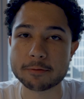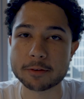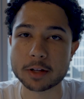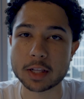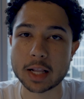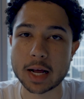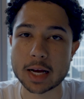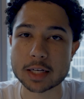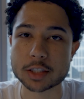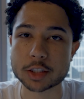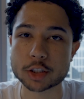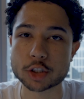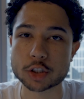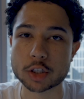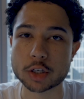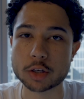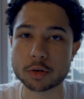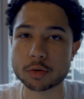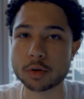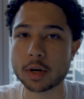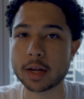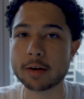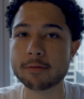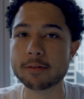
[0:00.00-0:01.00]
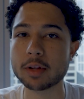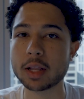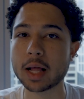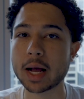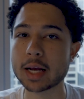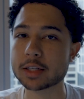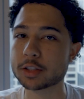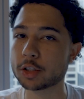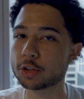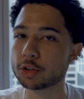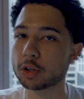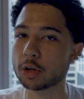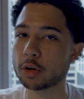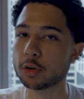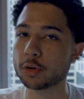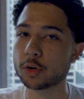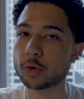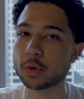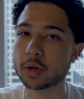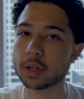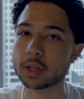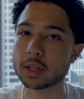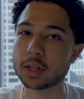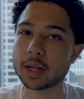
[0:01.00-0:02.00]
Velocidrone. In Velocidrone, you
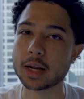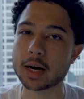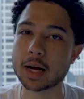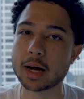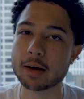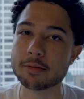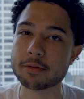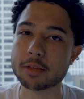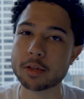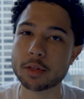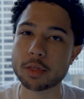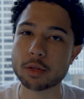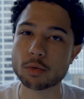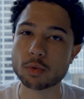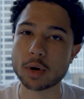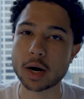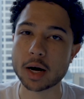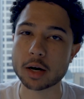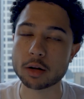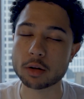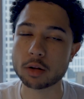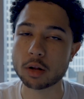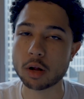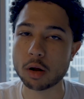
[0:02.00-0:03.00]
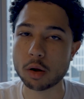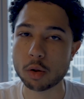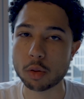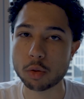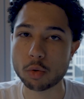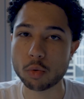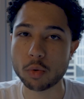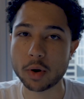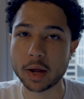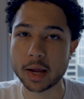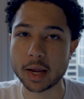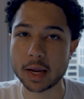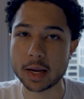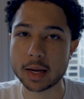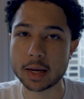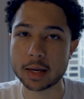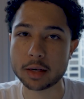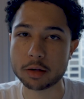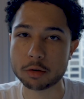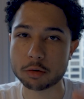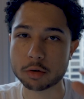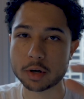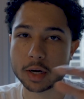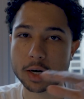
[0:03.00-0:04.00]
can let off the throttle all the way
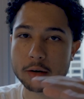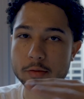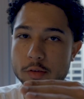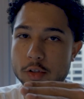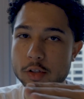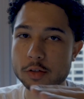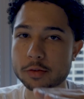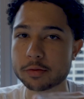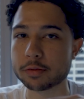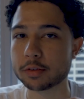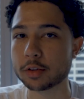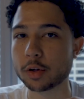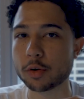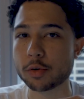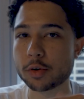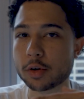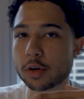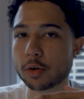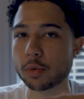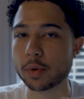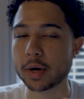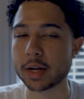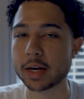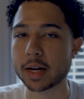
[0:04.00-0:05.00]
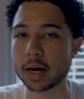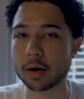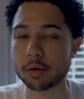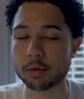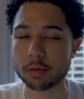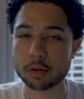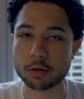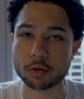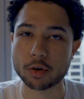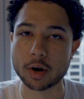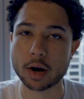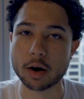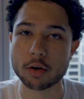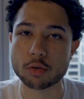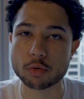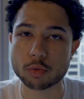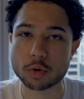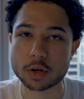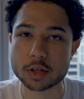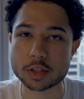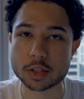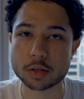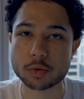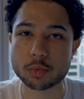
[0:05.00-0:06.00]
and you'll kind of just float your way down to the ground,
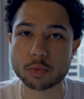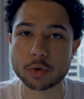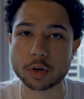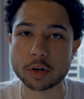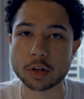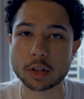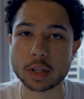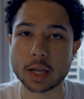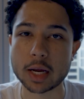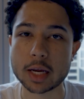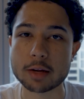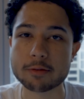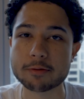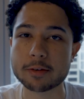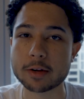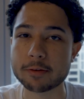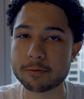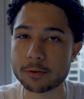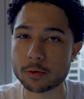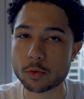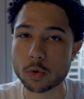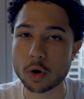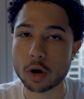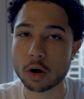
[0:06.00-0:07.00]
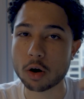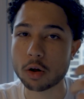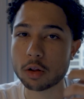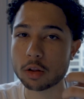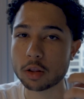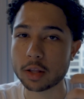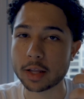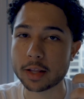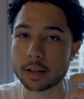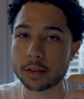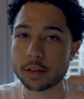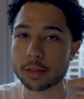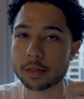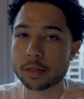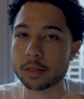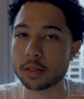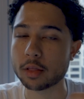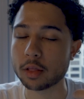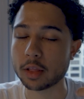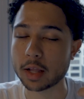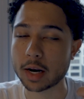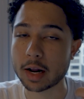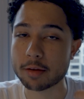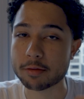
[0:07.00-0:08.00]
whereas in real life, if you
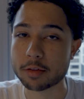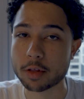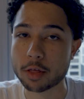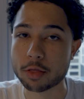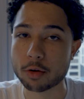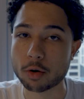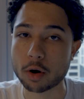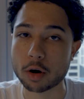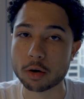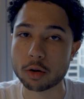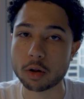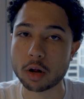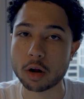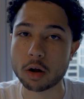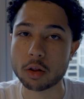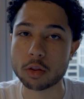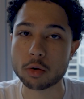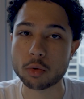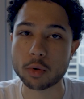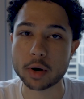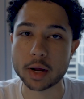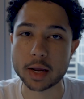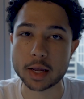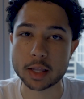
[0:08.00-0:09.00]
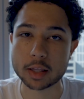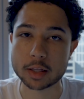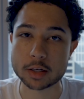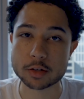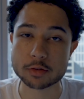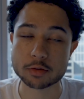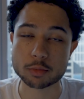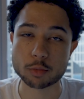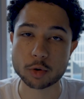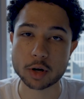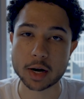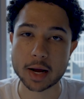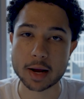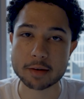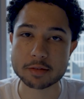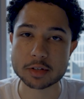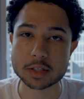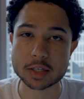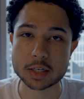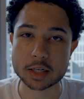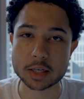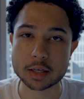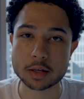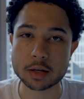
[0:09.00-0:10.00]
let off the throttle all the way, at least from what I've
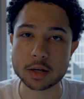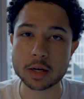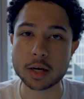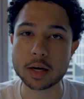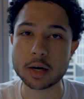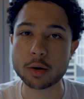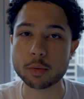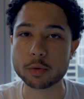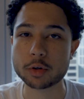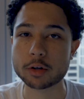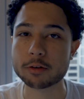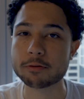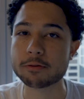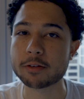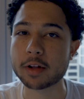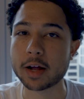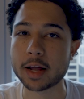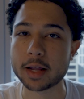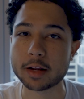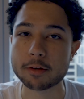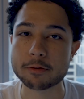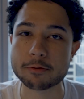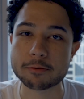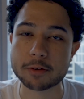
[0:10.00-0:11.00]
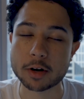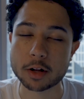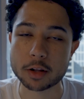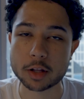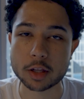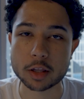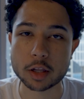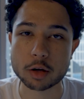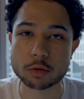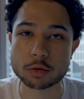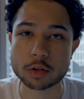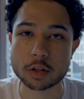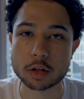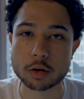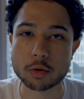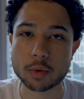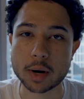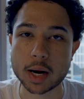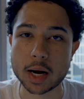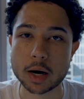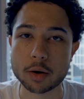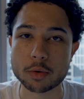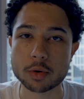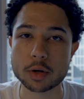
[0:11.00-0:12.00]
seen, when you're flying fairly low to the
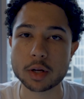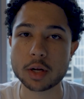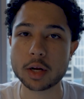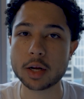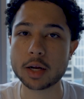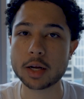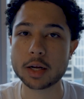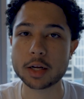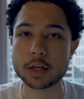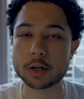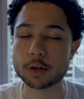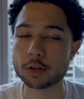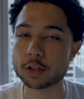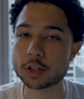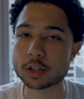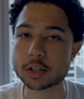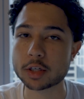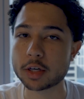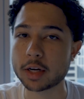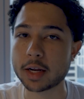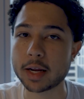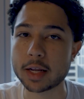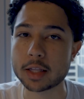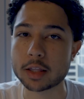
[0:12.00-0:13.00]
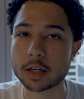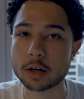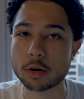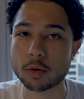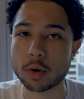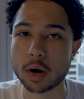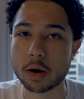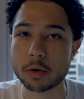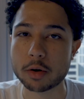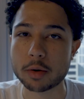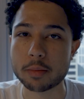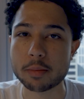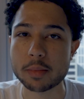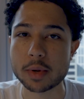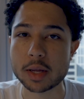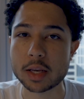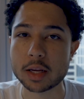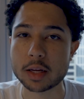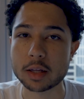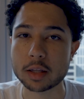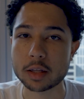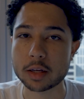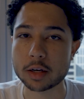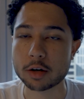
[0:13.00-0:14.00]
ground, you're just going to hit the ground
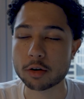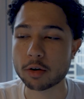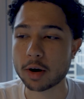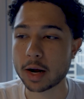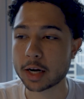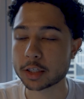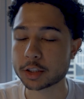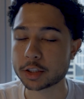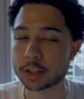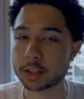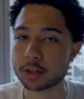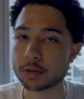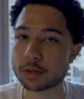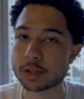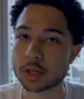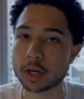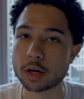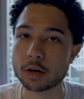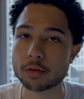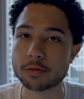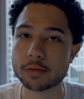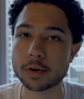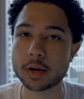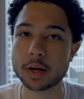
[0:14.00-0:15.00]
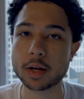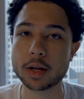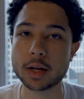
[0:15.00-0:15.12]
immediately, crashing yourself.